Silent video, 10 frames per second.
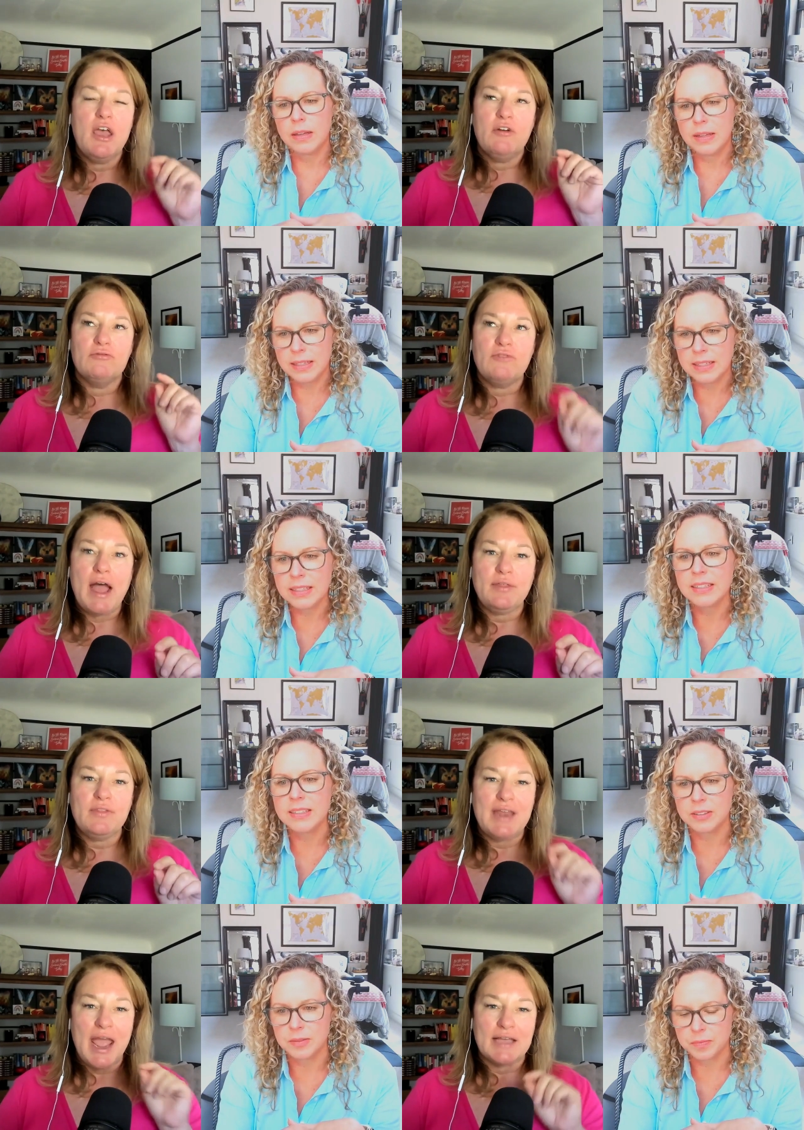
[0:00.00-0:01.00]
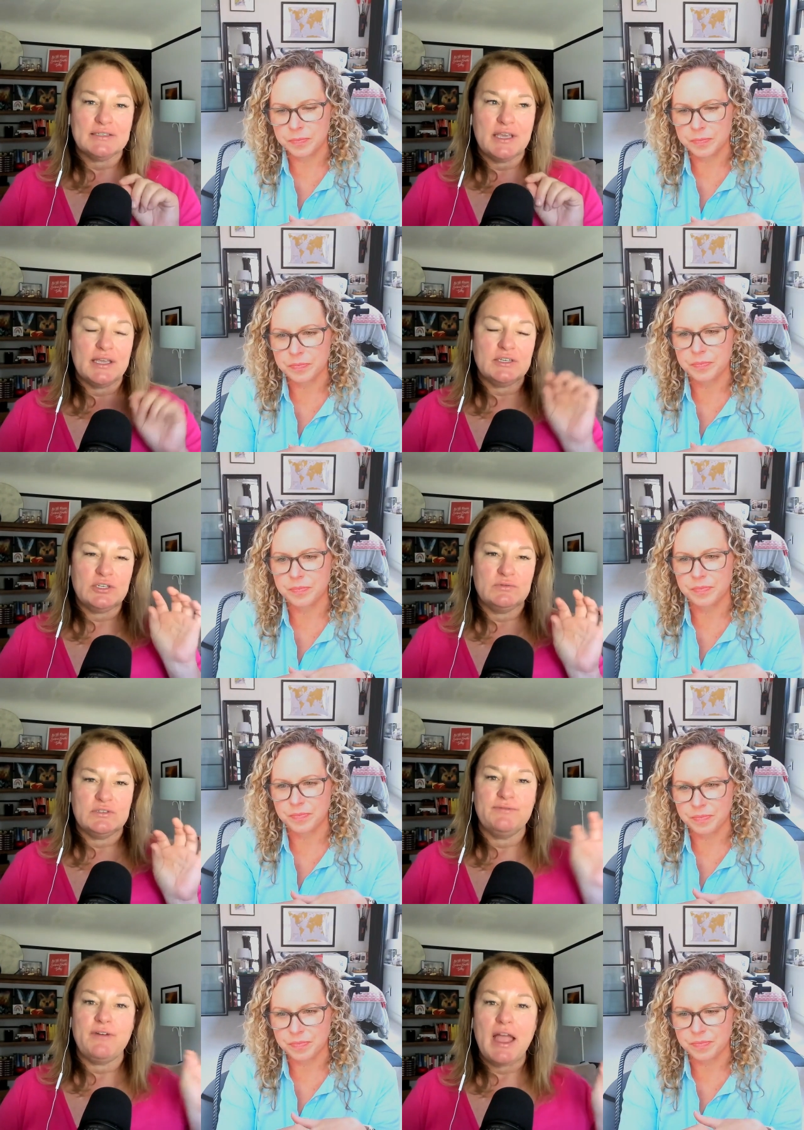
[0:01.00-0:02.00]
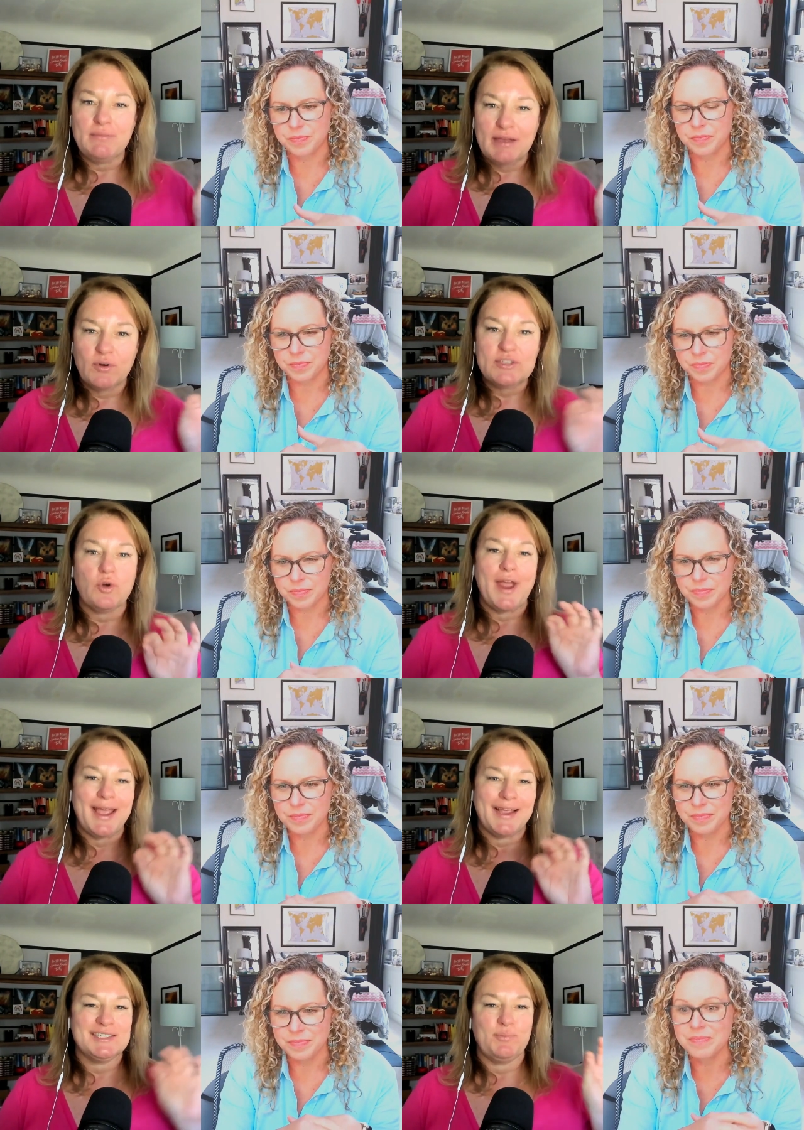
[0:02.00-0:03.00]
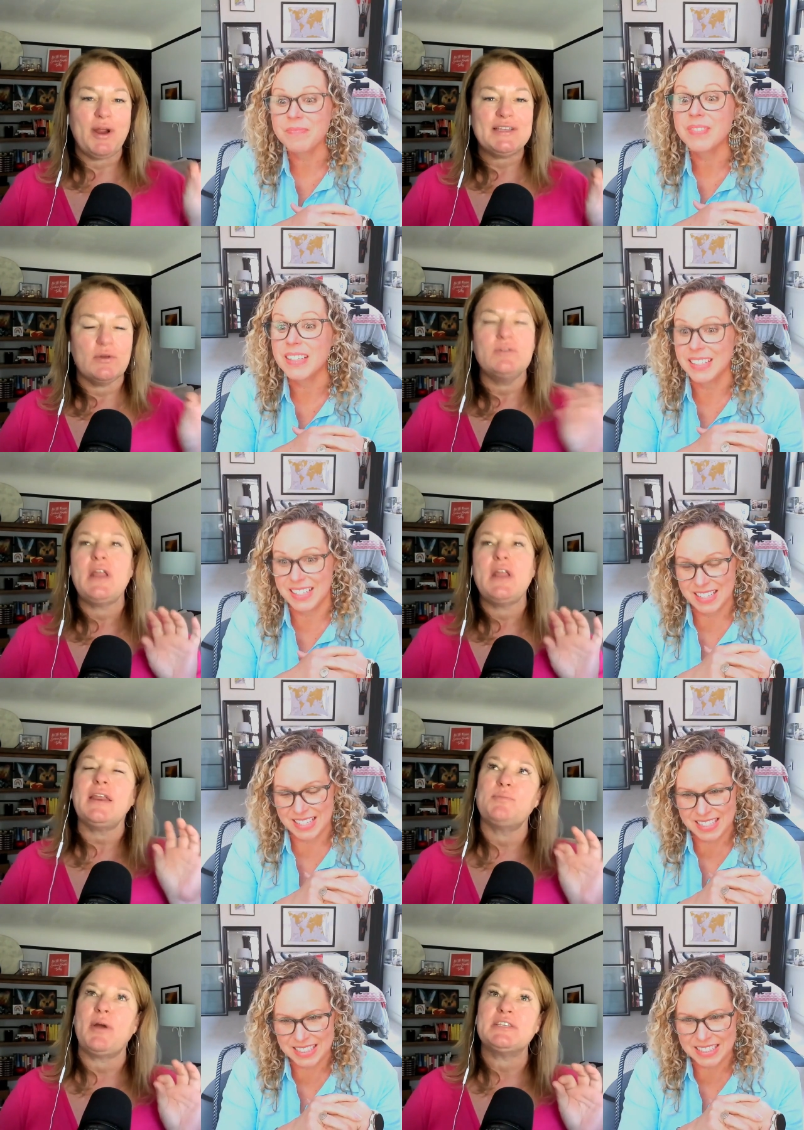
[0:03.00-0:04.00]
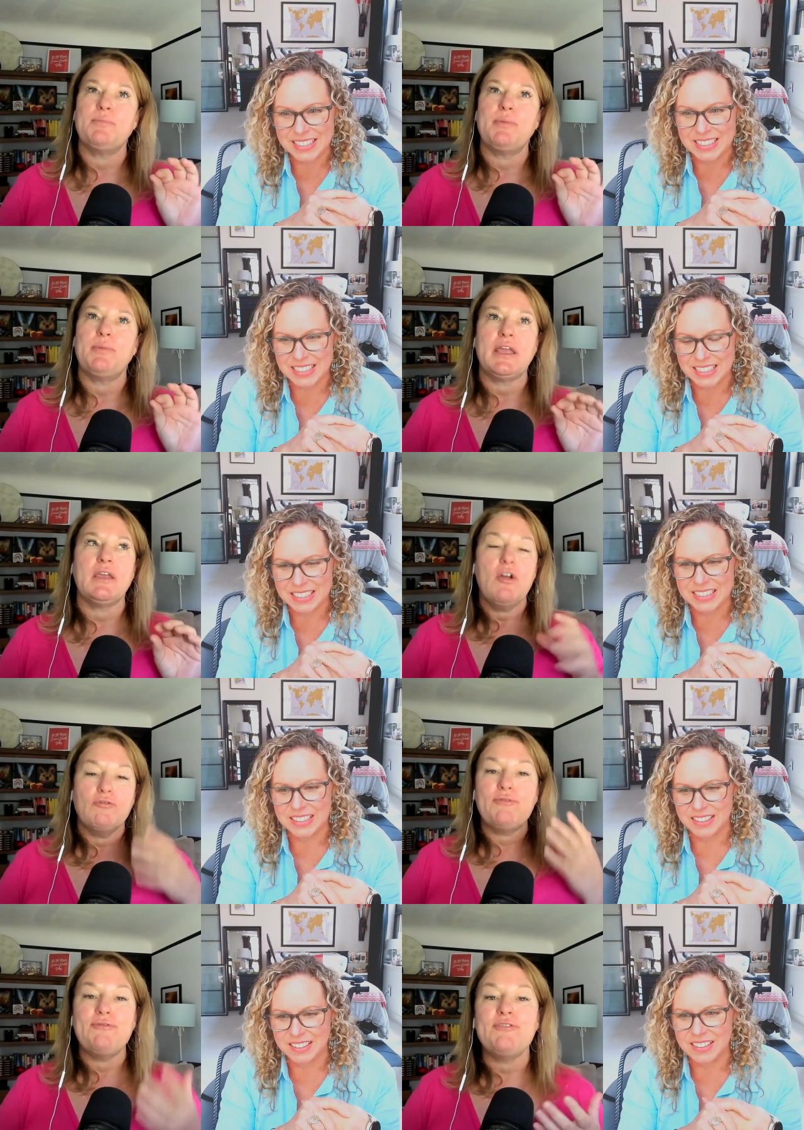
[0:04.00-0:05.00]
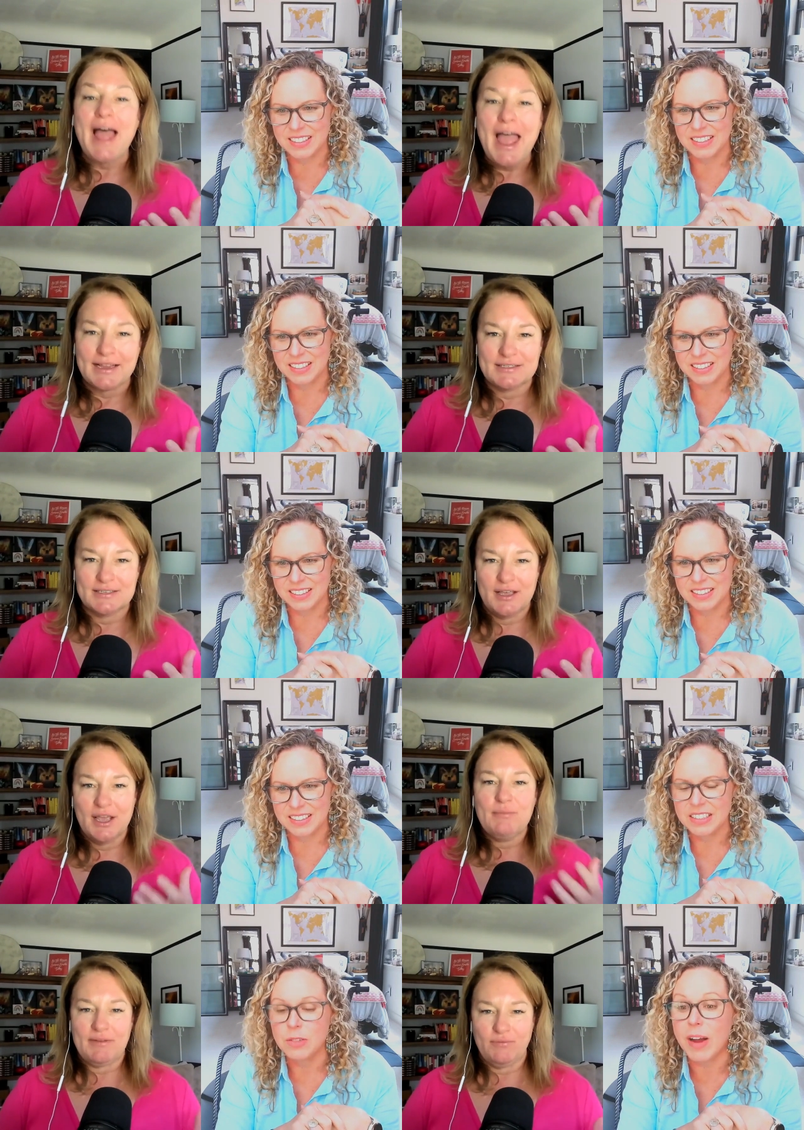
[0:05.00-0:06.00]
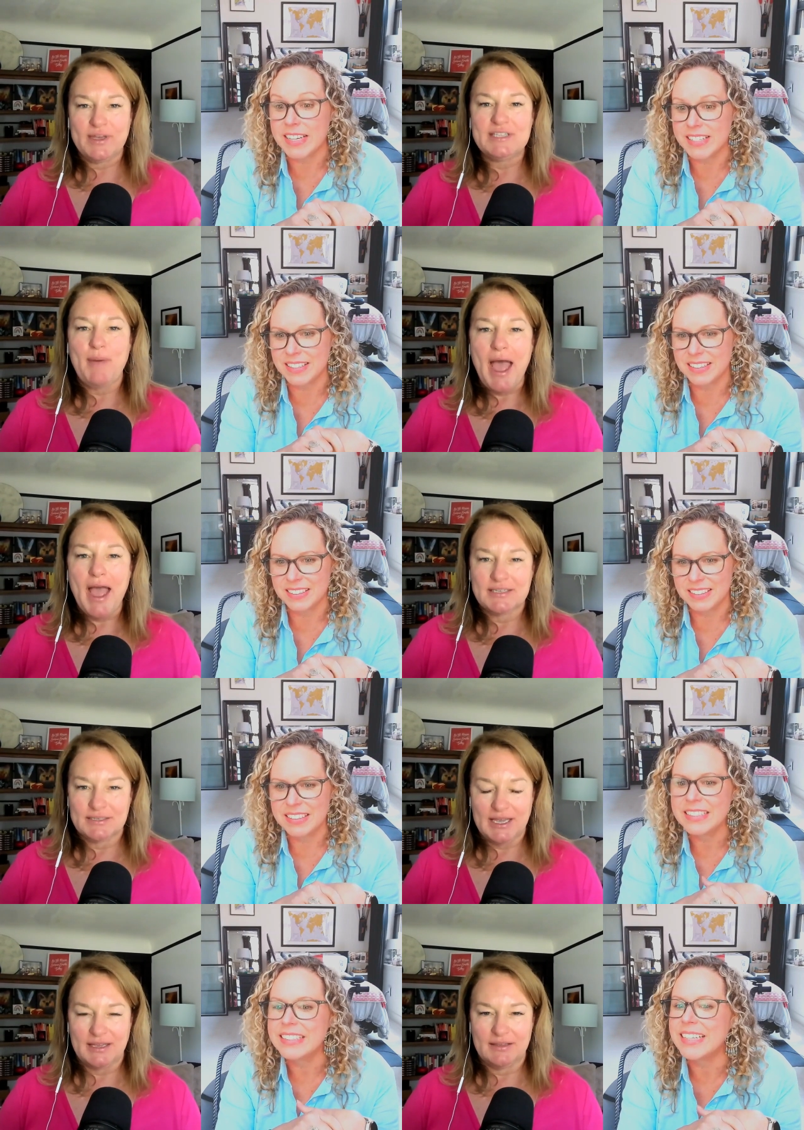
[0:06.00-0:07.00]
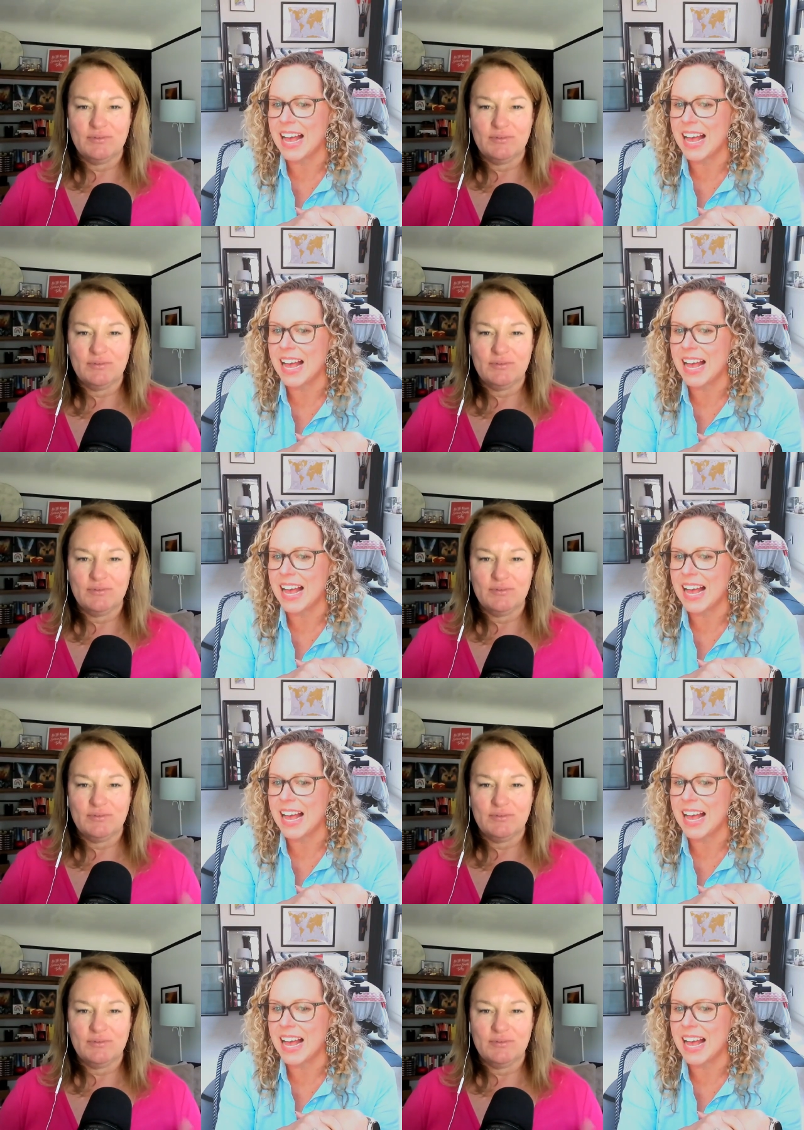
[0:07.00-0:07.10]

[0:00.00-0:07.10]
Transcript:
Speaker 1: rather than asking it to define my voice or express, not express, but like reflect my voice right. back to me yeah.